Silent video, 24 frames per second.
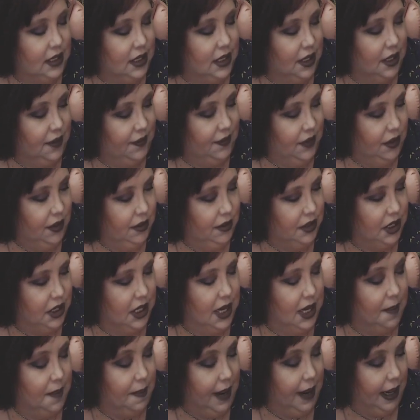confusion
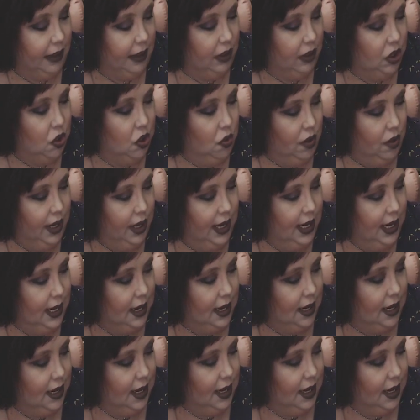and paranoia,